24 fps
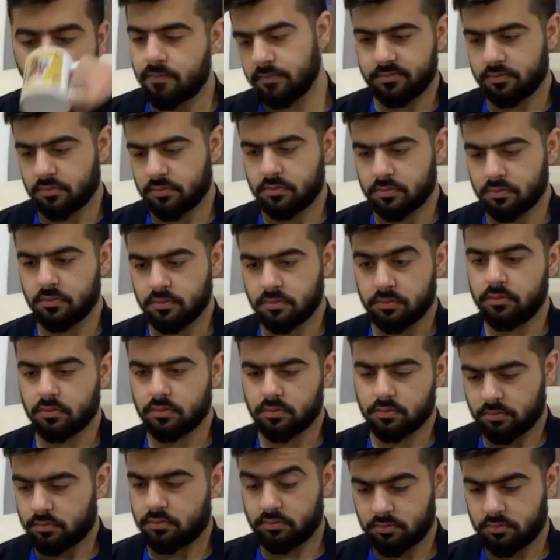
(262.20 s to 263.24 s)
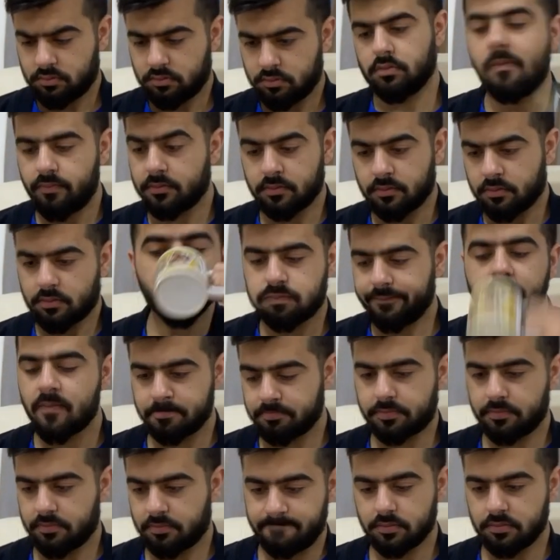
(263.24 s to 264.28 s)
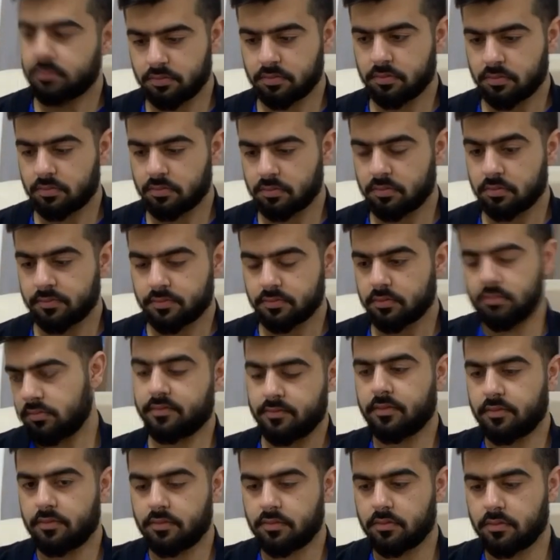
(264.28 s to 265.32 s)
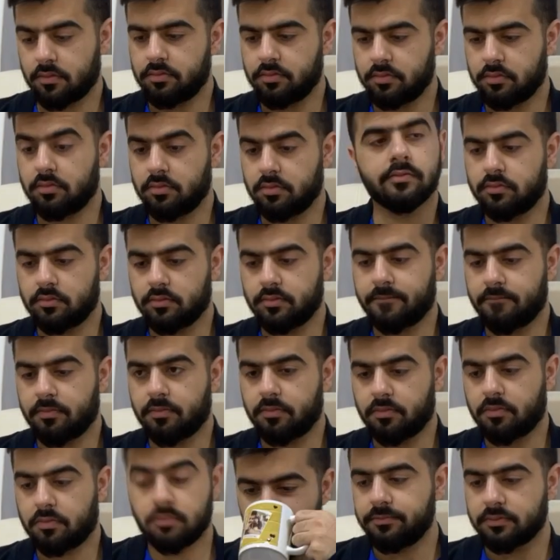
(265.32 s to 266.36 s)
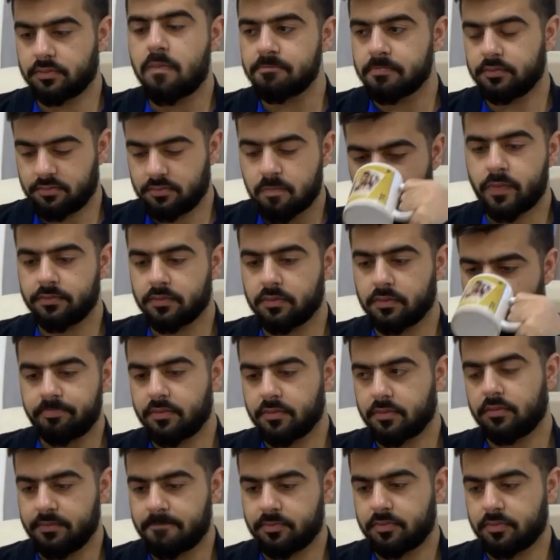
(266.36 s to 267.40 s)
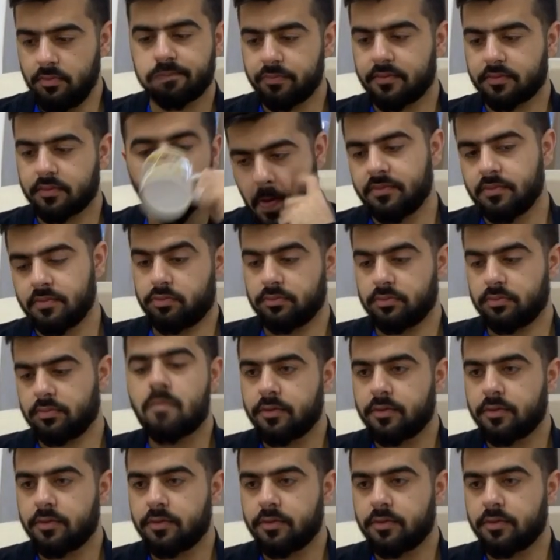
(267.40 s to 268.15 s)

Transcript: And yes, you heard me right. I literally watch cartoons, and I already have a video on it.